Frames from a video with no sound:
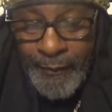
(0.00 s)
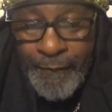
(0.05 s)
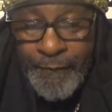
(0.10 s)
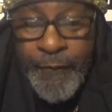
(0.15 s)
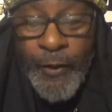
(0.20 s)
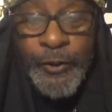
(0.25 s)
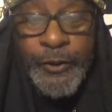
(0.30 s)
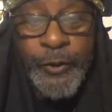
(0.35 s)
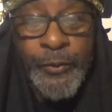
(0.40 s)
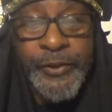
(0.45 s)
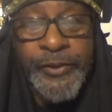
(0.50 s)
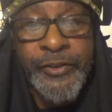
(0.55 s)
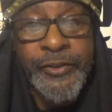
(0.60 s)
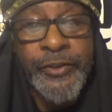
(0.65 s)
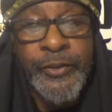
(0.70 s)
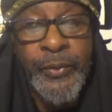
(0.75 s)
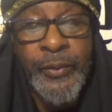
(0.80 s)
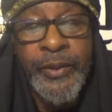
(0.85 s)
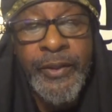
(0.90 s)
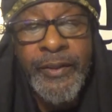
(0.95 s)
1 Corinthians
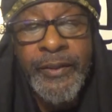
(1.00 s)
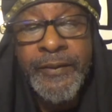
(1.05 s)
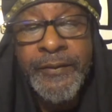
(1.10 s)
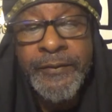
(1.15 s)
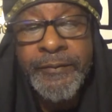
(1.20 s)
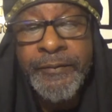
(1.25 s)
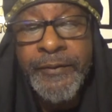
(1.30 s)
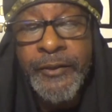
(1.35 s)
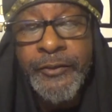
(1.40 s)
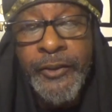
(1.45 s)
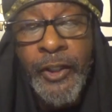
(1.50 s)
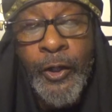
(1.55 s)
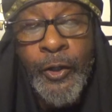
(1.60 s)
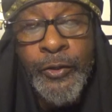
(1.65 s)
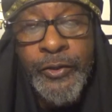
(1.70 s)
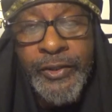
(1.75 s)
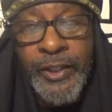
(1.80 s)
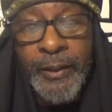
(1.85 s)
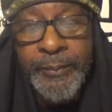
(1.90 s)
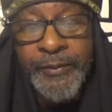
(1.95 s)
3,
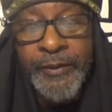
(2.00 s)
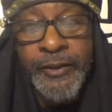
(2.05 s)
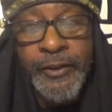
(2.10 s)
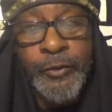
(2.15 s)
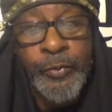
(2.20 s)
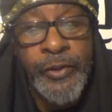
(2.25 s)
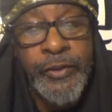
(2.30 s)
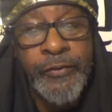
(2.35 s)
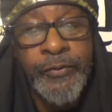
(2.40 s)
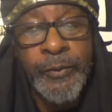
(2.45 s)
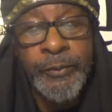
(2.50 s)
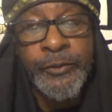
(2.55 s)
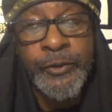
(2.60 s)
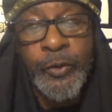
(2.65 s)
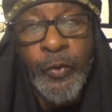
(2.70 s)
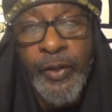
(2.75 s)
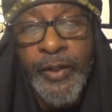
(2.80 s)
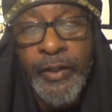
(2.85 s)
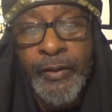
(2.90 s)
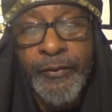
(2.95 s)
third chapter. Let's read from
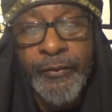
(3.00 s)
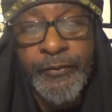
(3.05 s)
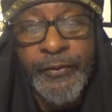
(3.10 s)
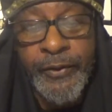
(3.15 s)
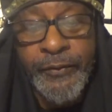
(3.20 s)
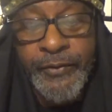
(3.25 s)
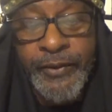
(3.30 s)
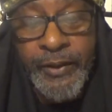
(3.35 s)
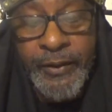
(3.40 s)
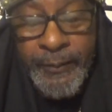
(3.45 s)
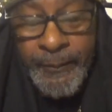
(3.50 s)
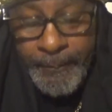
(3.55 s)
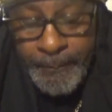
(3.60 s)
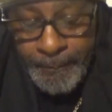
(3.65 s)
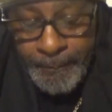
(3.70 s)
12 to 15.